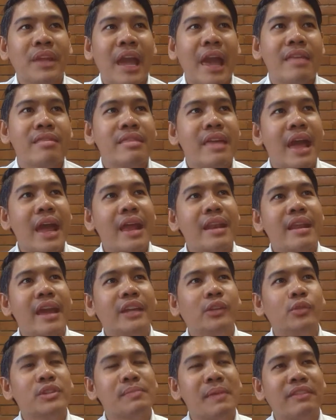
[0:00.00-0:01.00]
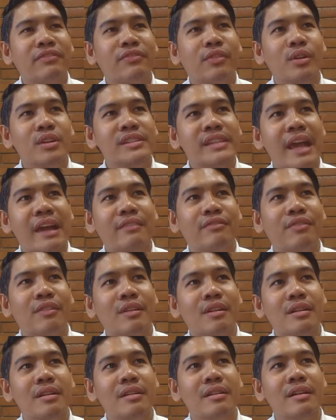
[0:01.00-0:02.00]
And then it was my first
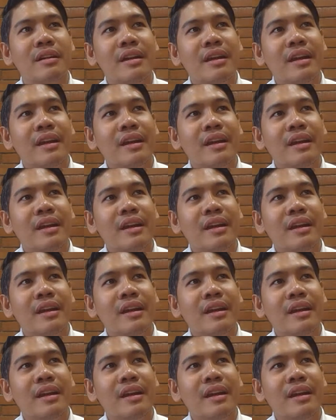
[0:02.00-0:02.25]
ever